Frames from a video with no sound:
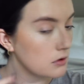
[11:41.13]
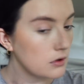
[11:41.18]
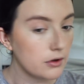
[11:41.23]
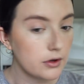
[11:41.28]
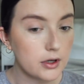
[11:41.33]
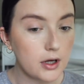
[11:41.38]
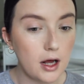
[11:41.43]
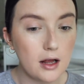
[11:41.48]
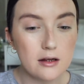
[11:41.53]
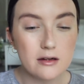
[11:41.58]

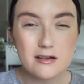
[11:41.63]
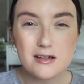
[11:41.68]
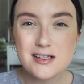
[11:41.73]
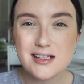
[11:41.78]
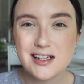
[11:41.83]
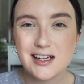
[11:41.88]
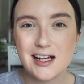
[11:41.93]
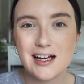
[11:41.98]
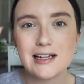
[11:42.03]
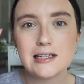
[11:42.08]
The color is
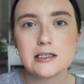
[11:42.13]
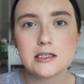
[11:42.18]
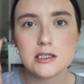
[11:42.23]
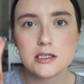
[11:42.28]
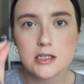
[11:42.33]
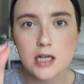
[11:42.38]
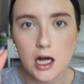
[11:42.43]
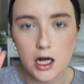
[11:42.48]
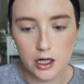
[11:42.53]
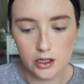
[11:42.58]
like a
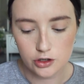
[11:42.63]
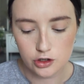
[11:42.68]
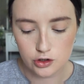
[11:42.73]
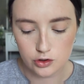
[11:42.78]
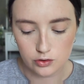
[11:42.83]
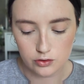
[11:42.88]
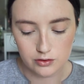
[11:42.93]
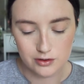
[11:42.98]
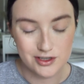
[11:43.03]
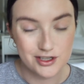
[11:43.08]

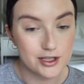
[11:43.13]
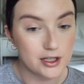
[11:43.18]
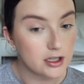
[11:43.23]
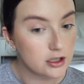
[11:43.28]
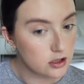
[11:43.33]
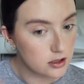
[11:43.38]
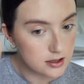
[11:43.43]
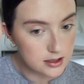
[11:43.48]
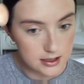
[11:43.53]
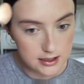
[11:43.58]
touch orange,
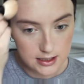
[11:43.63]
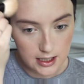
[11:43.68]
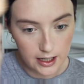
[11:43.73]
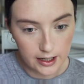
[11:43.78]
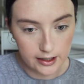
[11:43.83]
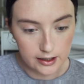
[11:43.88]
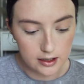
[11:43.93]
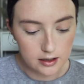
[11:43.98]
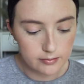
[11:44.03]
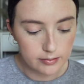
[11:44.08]
like just a
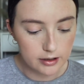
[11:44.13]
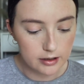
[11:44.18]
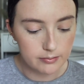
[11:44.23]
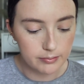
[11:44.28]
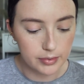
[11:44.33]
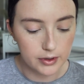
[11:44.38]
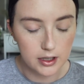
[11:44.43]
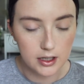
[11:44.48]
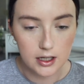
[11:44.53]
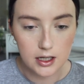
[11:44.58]
tiny
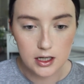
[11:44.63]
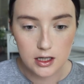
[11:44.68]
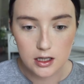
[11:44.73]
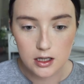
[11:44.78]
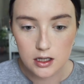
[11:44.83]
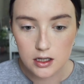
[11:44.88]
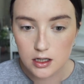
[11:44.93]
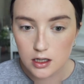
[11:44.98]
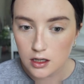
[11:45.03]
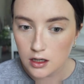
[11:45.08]
bit, but
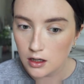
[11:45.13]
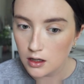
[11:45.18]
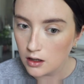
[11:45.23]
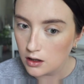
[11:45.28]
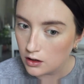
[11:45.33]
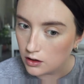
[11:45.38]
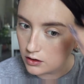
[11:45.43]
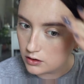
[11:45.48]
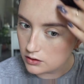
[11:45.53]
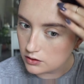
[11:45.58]
it
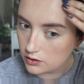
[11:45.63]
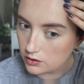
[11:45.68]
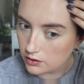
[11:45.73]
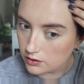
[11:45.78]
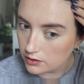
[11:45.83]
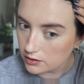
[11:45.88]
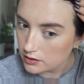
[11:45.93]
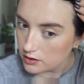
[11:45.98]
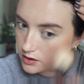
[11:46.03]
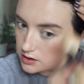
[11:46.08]

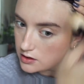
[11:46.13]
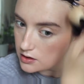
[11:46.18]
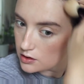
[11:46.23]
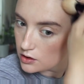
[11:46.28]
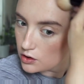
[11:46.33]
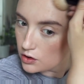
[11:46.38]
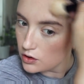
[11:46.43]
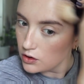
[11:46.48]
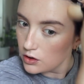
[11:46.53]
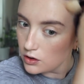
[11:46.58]
looks
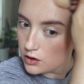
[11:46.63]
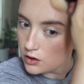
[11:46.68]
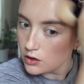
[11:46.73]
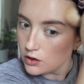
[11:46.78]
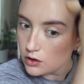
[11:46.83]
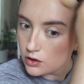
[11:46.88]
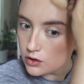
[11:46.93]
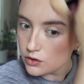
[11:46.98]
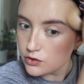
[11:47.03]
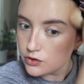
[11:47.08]

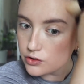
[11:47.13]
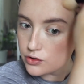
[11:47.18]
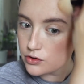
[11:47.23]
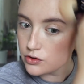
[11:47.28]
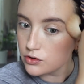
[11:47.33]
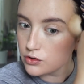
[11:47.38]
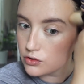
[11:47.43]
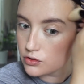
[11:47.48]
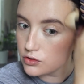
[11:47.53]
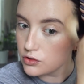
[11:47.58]

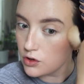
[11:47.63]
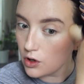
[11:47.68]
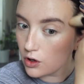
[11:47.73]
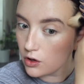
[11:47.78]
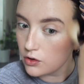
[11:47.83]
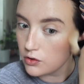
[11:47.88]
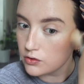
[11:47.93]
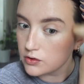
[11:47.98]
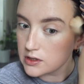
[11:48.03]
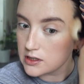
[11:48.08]

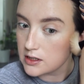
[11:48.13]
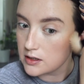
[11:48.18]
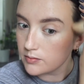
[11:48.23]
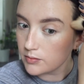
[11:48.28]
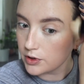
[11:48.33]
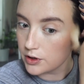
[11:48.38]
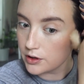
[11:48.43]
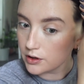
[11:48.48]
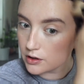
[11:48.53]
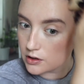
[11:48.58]
so
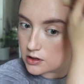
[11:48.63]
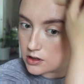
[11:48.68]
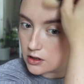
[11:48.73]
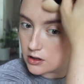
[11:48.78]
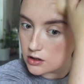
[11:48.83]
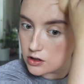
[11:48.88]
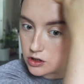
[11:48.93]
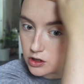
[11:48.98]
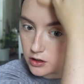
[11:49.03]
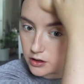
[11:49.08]
similar to
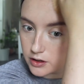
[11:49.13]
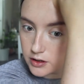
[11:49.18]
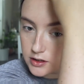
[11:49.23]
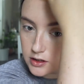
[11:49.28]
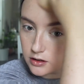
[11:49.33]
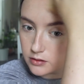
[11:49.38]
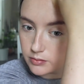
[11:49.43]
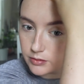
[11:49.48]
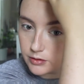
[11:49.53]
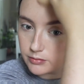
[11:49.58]
the Charlotte
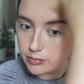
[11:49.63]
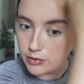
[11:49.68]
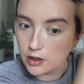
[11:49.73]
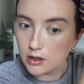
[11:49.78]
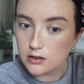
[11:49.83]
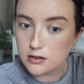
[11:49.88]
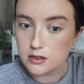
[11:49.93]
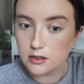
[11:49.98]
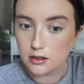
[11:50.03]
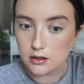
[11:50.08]
Tilbury
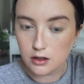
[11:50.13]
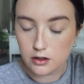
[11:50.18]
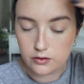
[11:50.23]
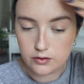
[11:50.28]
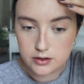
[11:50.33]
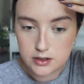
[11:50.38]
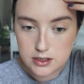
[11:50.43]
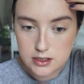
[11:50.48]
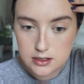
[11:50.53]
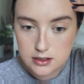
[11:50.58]
Bronze and Glow
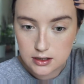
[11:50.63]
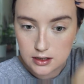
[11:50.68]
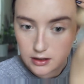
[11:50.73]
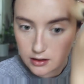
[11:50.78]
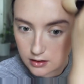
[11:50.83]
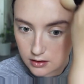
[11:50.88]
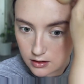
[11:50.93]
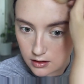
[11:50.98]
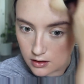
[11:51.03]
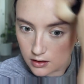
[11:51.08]
on the
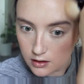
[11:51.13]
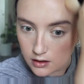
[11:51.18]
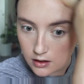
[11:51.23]
skin.